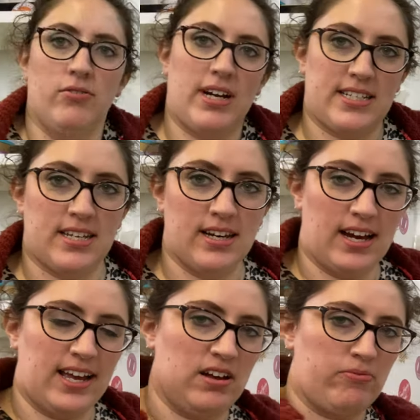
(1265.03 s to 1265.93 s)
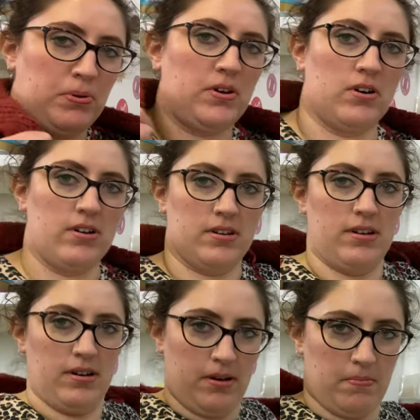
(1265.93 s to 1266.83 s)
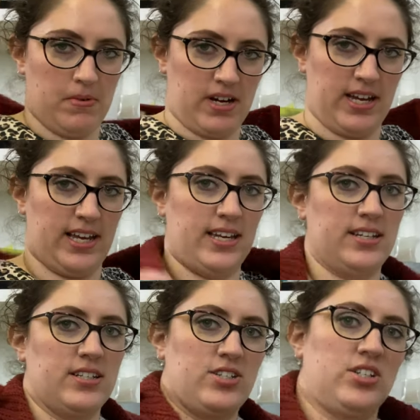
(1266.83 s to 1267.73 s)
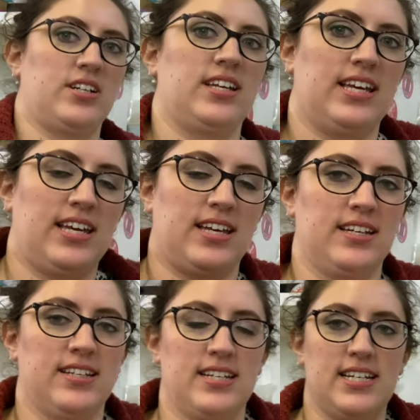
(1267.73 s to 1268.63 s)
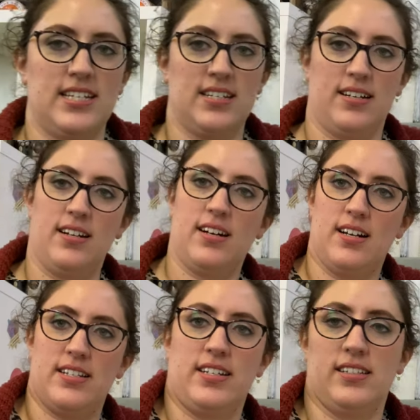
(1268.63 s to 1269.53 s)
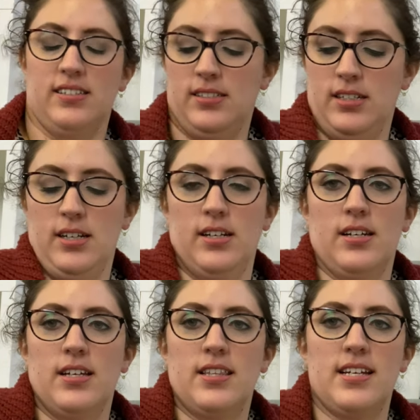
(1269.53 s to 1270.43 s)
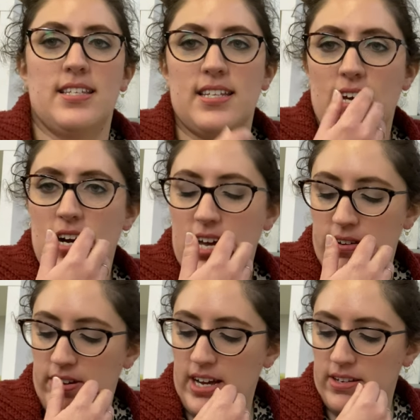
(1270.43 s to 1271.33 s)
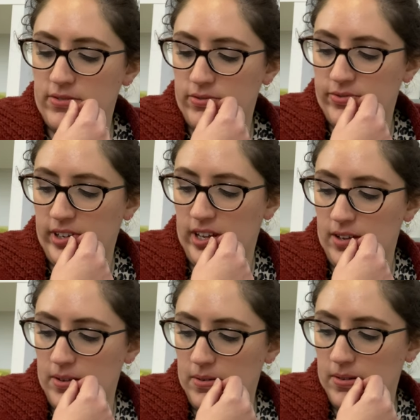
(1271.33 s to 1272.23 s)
Right, I have put on my chunky knit cardigan. This I have had for